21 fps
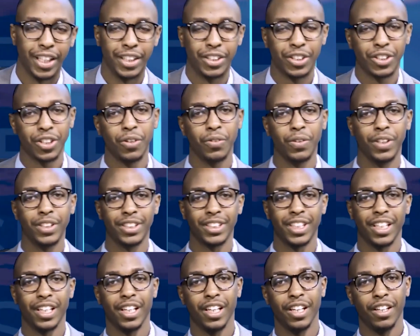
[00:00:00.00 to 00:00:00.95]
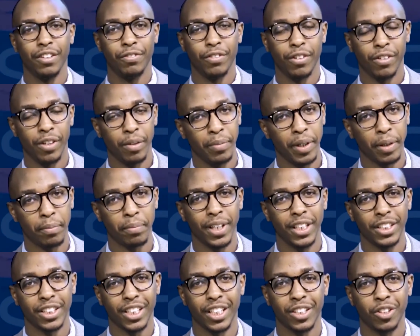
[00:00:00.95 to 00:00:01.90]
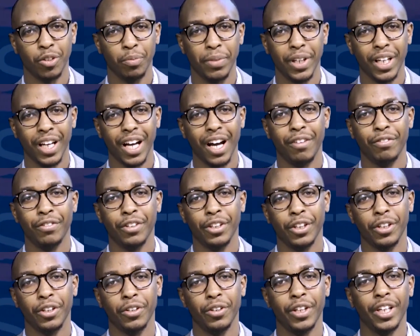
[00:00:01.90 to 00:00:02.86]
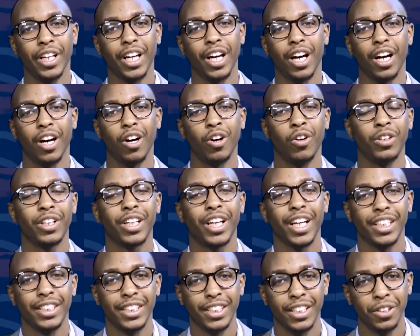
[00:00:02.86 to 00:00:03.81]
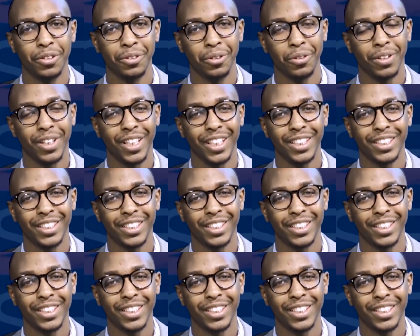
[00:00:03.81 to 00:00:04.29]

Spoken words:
every Saturday at 7 p.m. with Adams Kwizera.